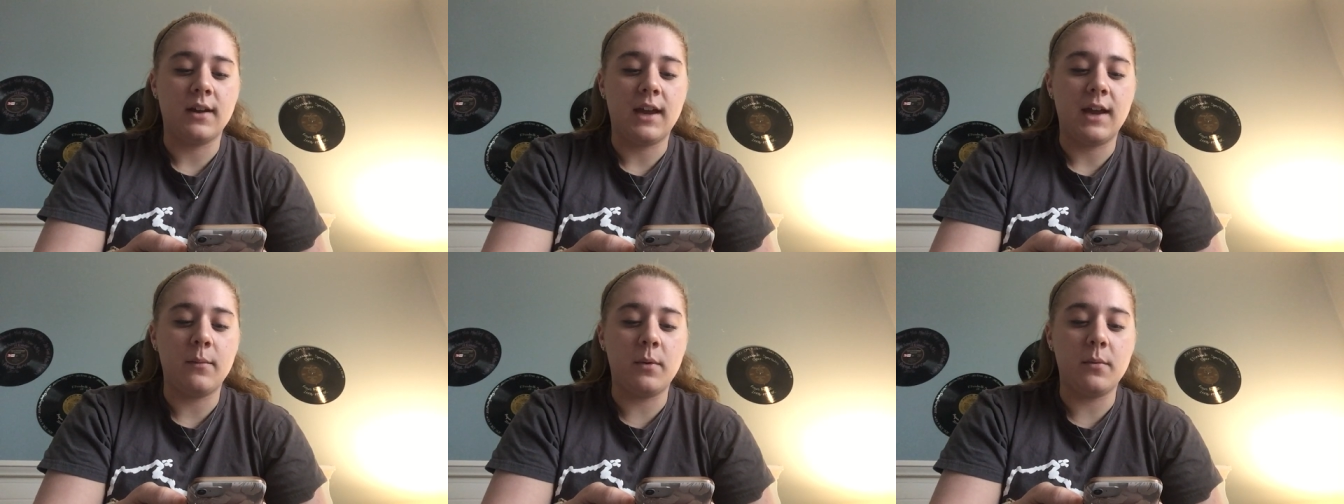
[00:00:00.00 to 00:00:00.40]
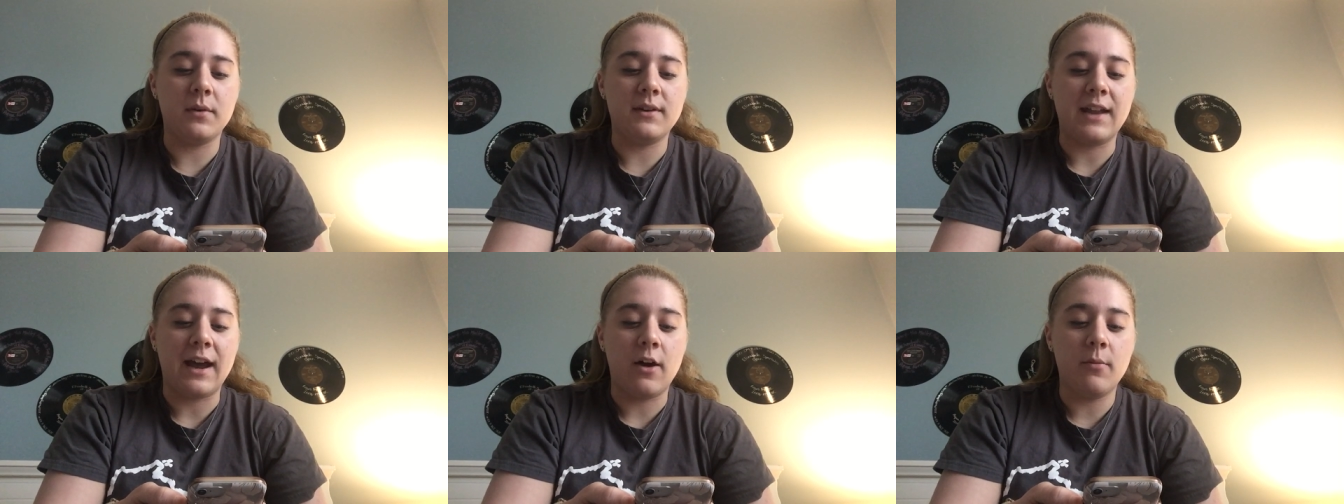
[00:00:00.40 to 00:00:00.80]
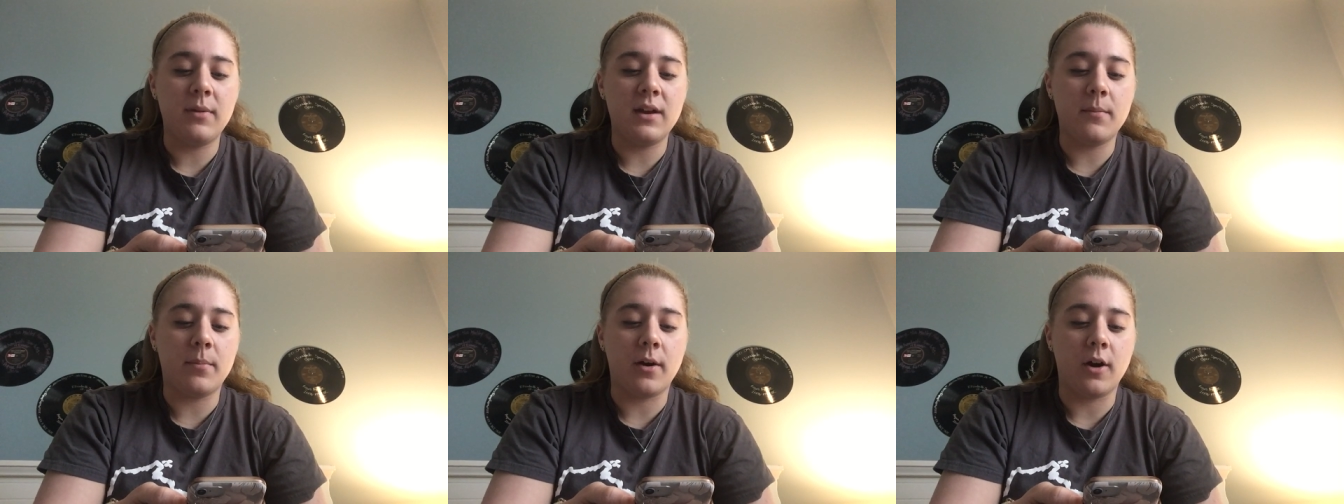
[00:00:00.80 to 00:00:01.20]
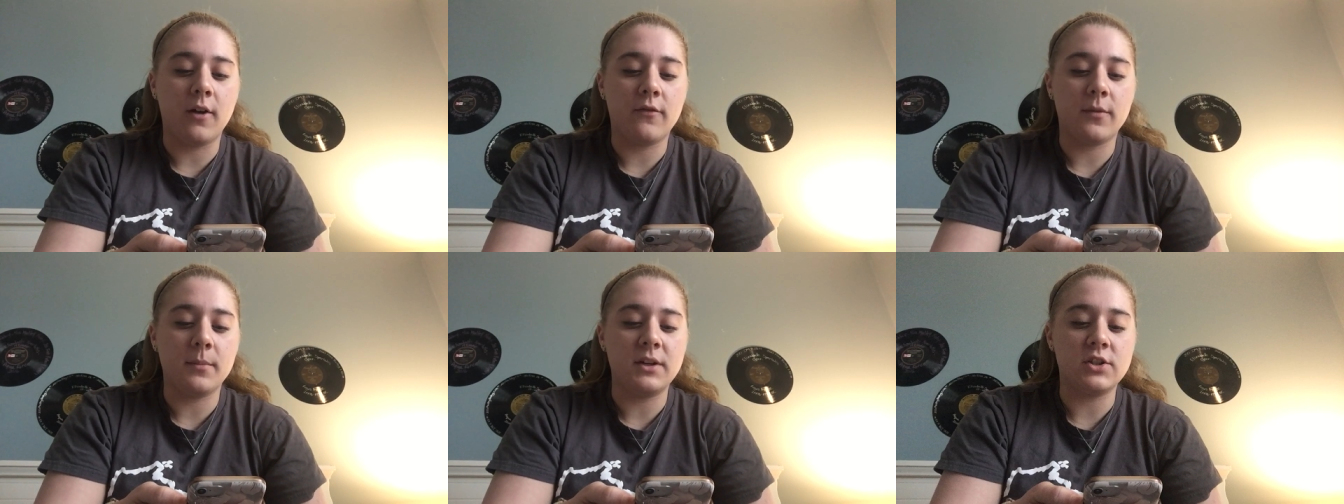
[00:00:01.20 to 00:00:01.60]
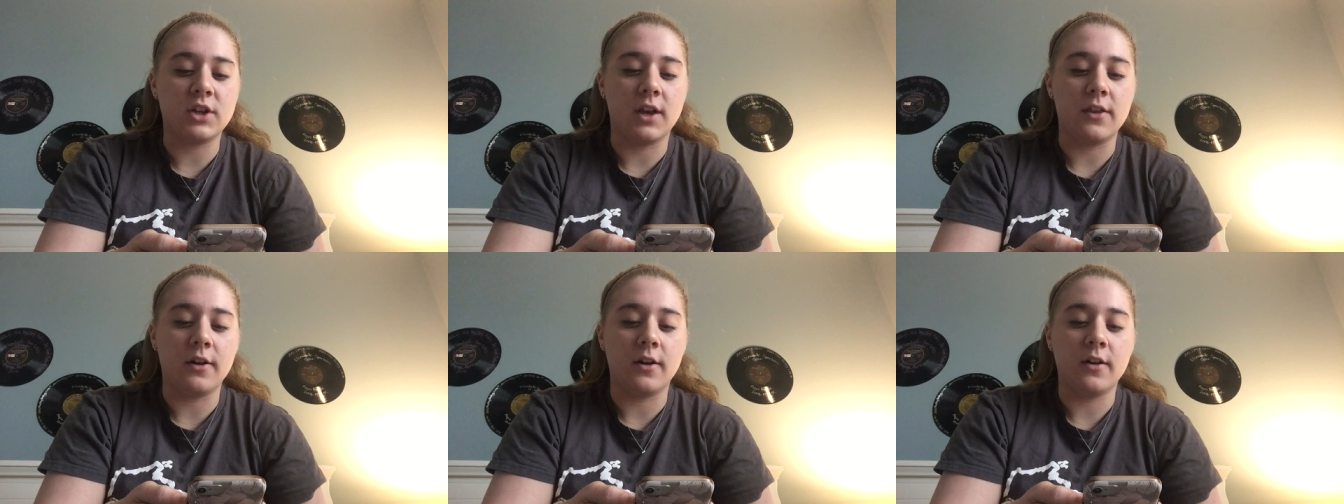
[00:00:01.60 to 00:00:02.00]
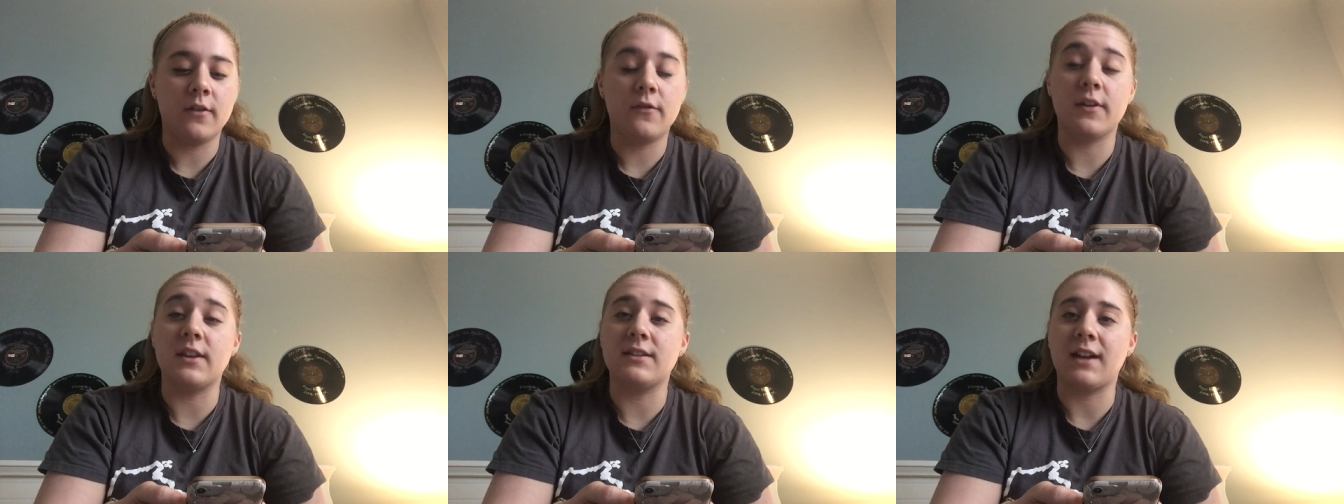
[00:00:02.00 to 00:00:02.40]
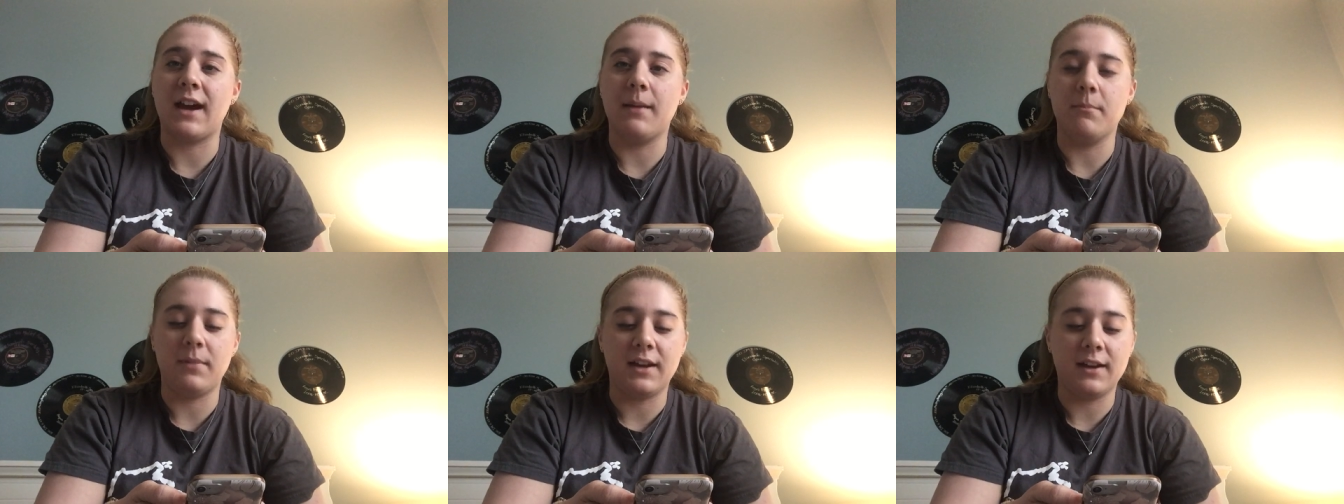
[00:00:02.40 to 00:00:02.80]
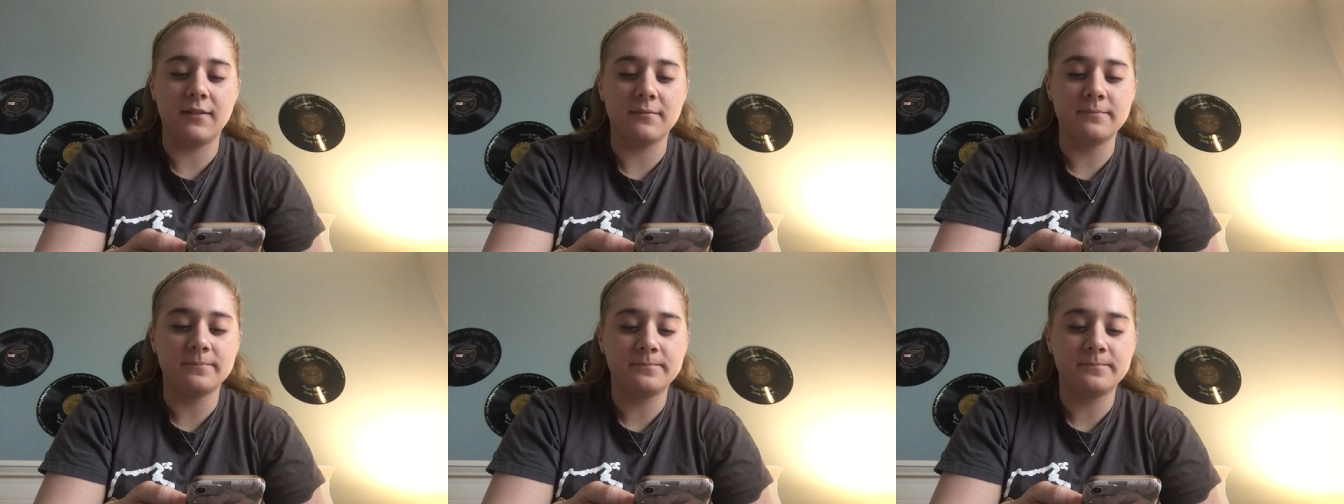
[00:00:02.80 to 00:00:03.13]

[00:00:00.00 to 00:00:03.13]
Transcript: and we would now be apart from each other for the time being.